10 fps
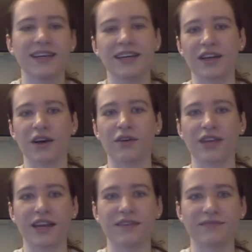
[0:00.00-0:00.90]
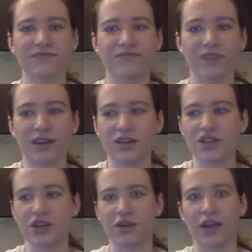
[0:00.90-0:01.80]
They
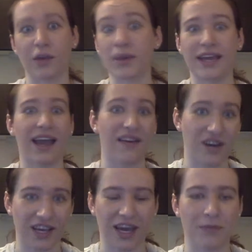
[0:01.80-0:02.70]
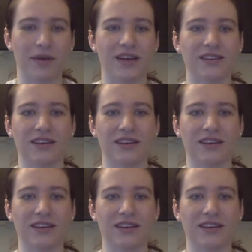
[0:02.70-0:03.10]
show like what they have on campus,